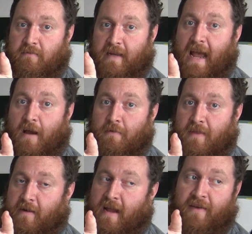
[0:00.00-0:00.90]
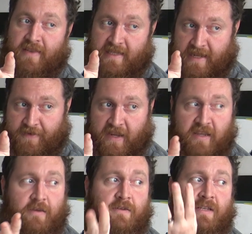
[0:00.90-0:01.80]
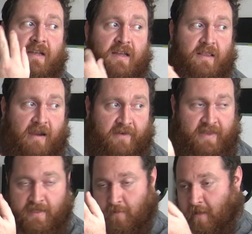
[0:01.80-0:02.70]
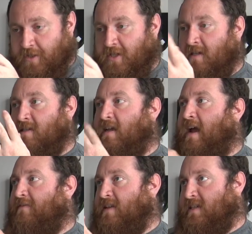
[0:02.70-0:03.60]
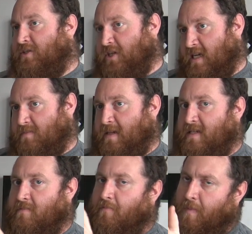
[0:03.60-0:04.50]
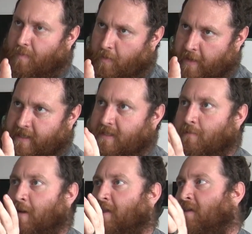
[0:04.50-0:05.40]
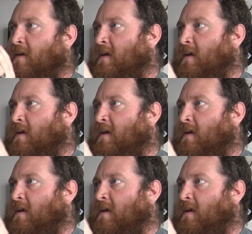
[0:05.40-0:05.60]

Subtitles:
Now they're having these FAQs, they're having these questions, they have these adjustments with points, with